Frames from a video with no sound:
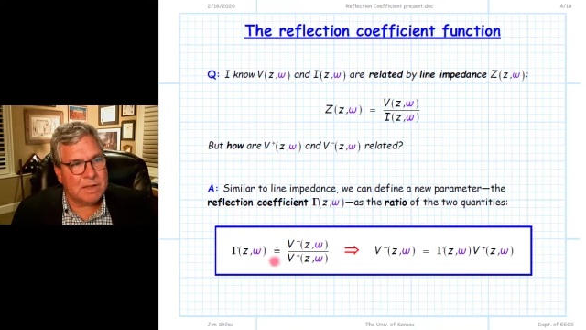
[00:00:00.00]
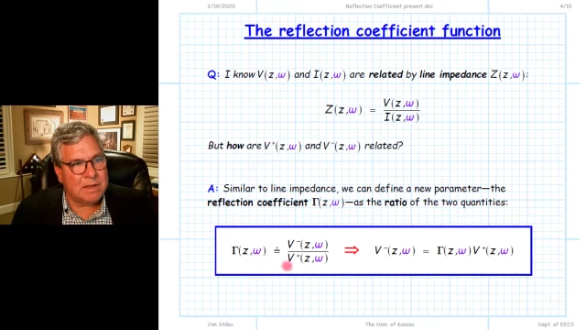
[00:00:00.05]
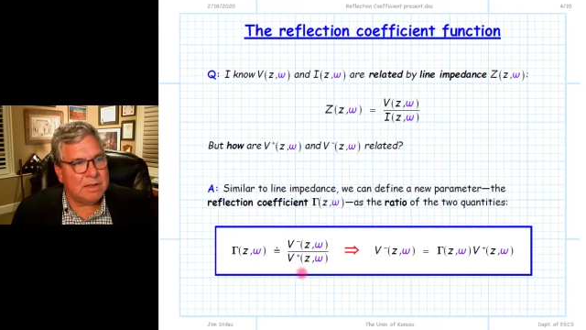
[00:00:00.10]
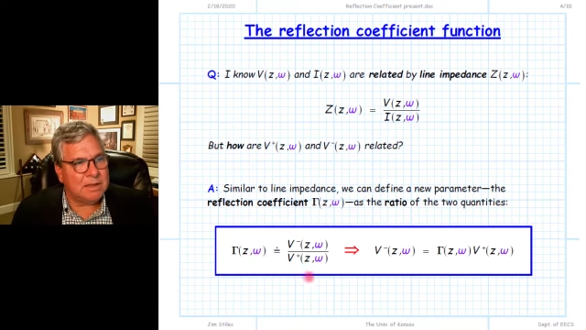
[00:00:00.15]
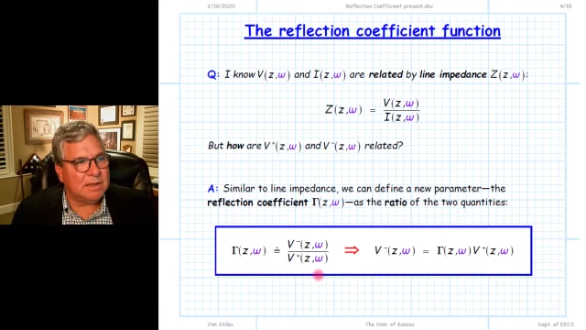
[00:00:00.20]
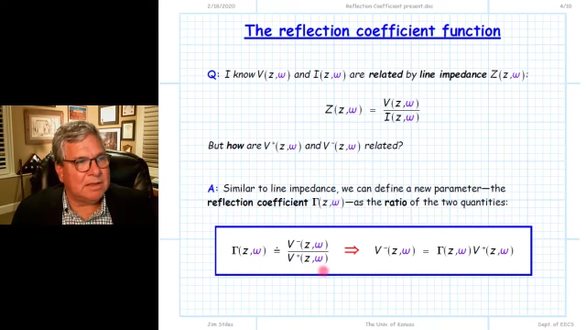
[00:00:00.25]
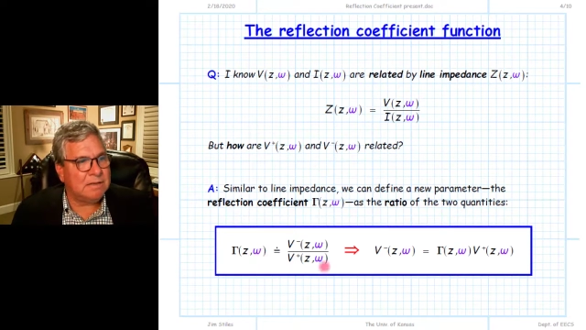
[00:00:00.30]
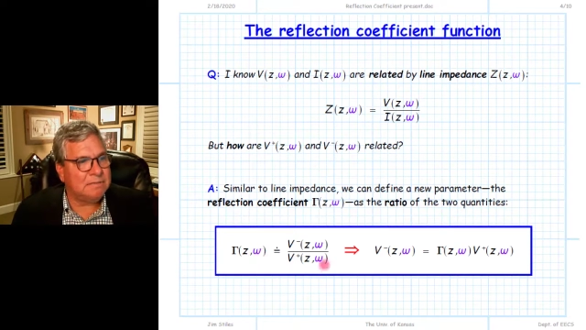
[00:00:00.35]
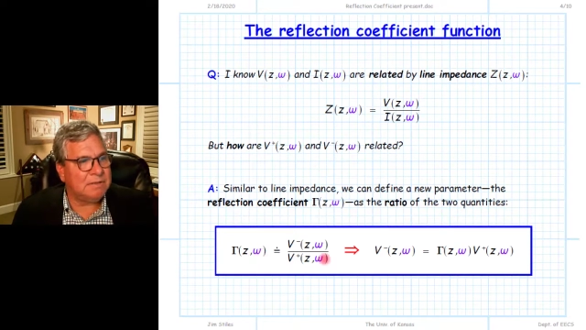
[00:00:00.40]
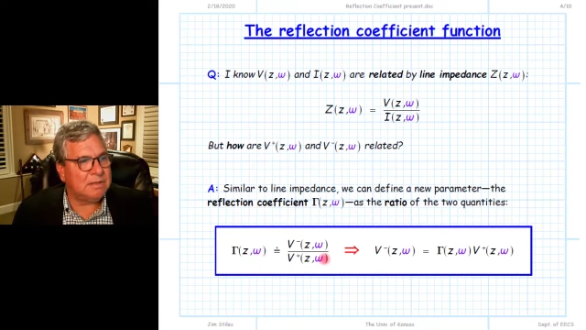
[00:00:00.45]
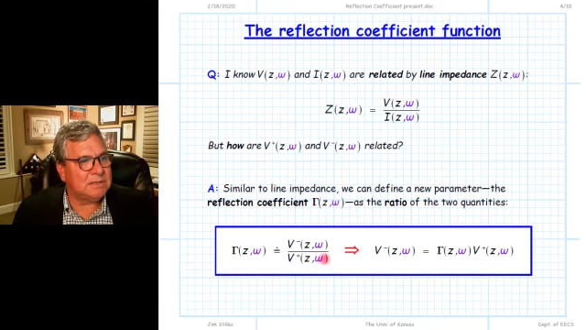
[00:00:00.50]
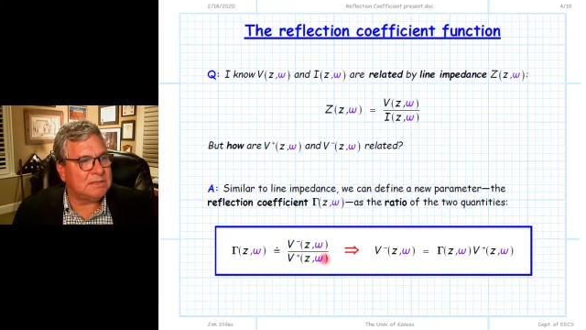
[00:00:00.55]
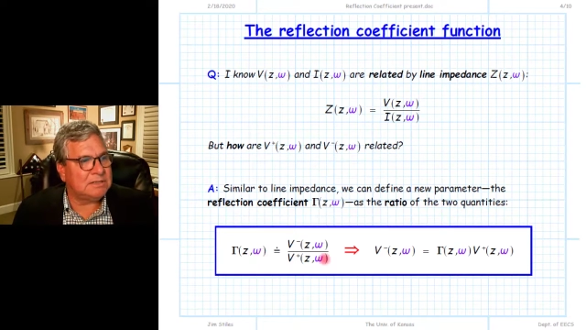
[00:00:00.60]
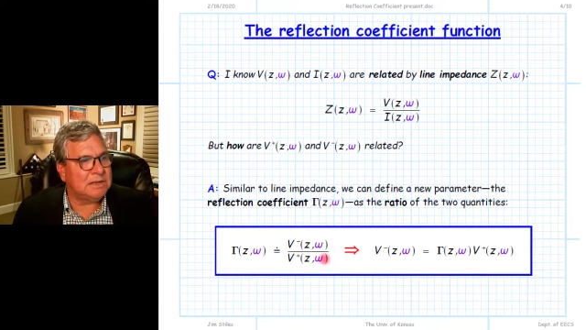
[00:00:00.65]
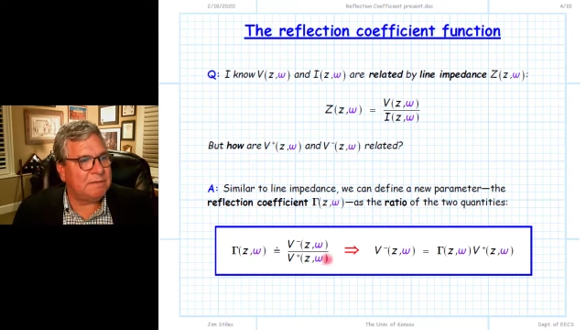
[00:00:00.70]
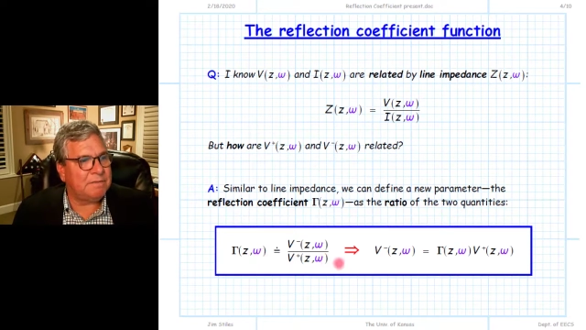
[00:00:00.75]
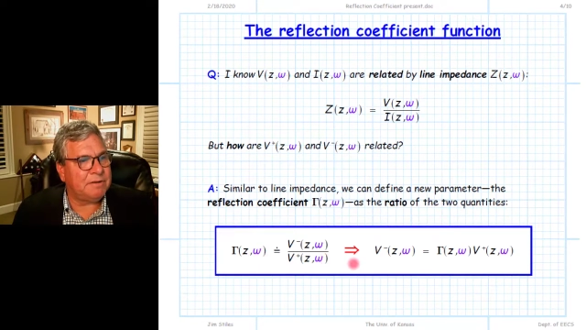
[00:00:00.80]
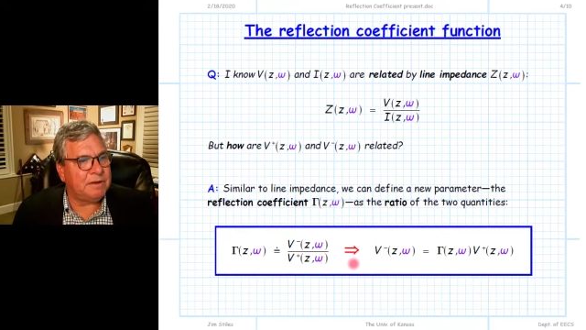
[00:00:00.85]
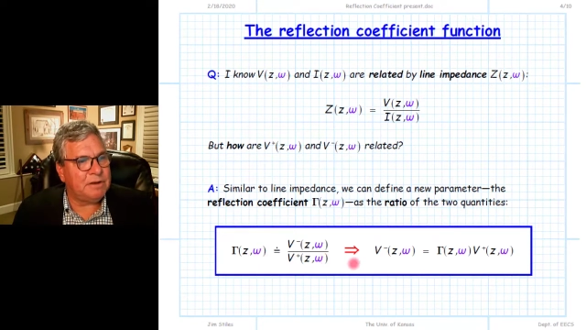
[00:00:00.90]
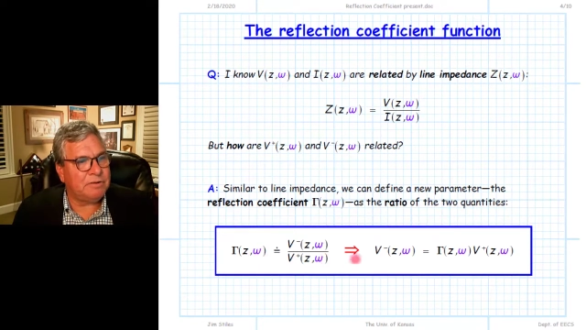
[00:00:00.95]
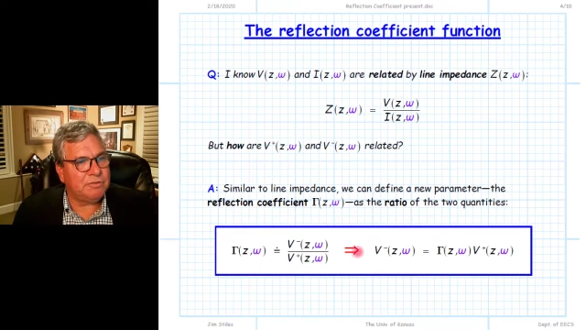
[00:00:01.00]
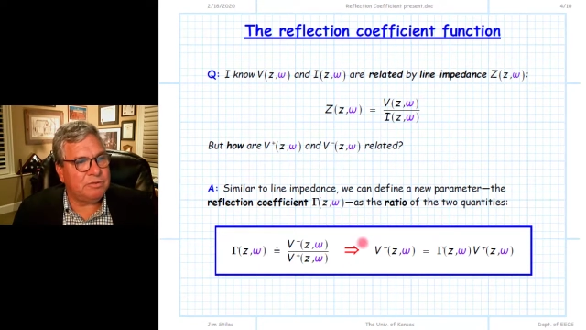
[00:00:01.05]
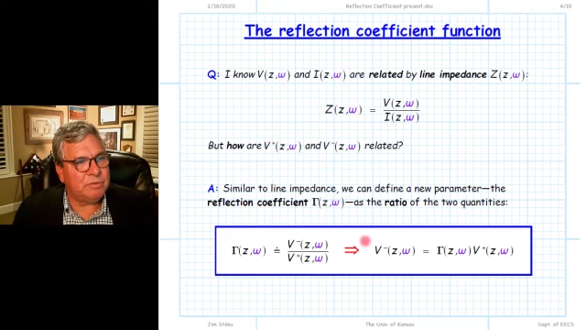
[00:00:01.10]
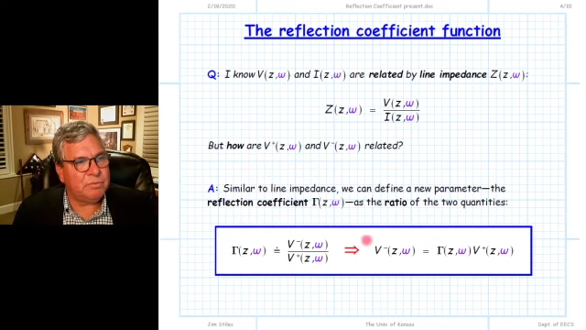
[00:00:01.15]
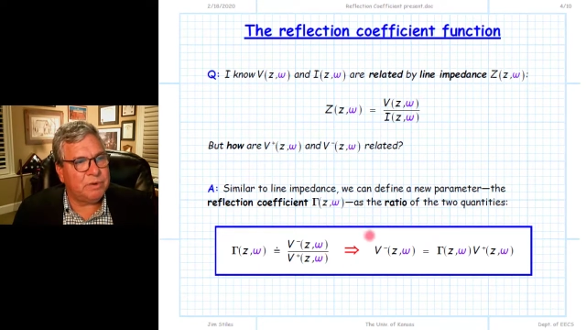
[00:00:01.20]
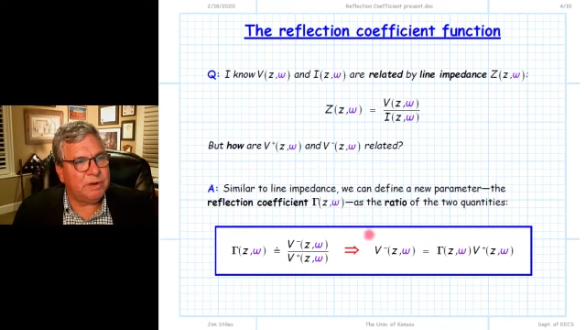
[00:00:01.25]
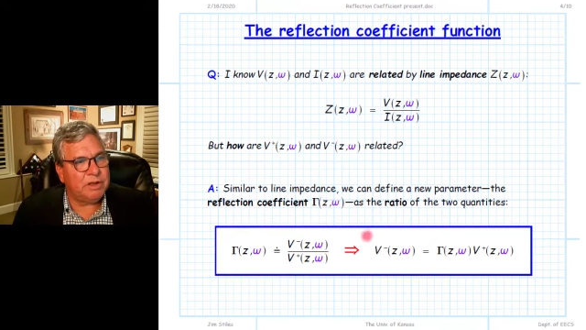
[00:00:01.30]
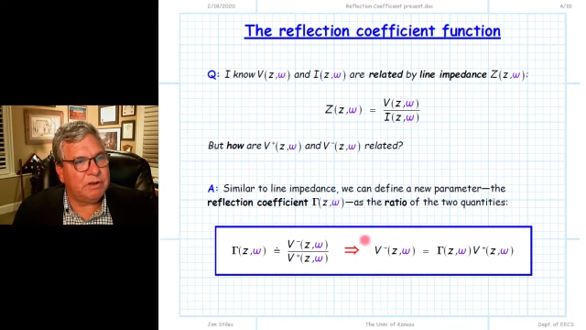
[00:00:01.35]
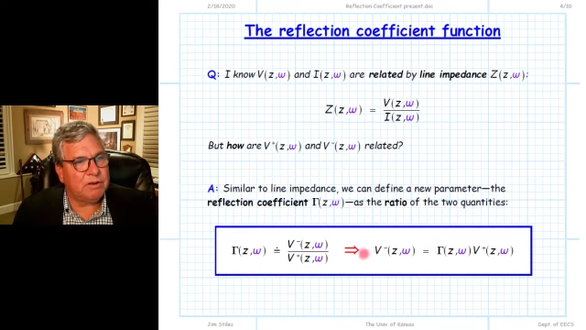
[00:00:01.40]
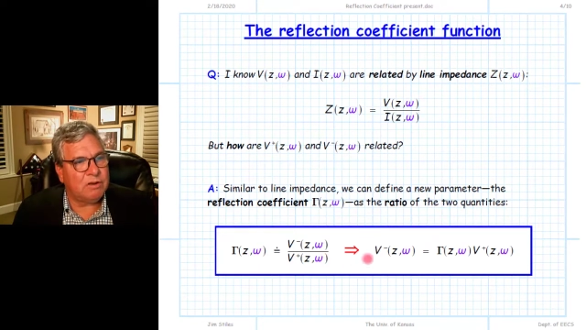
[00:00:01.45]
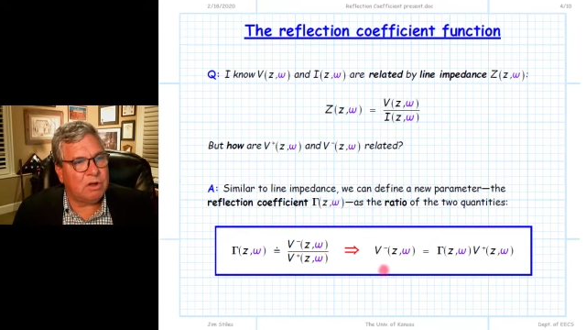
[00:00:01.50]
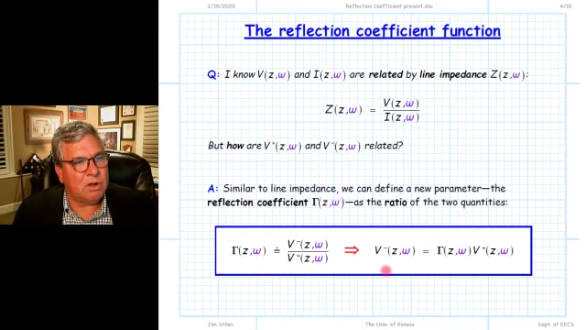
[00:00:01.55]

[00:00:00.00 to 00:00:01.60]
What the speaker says: Given this definition, we can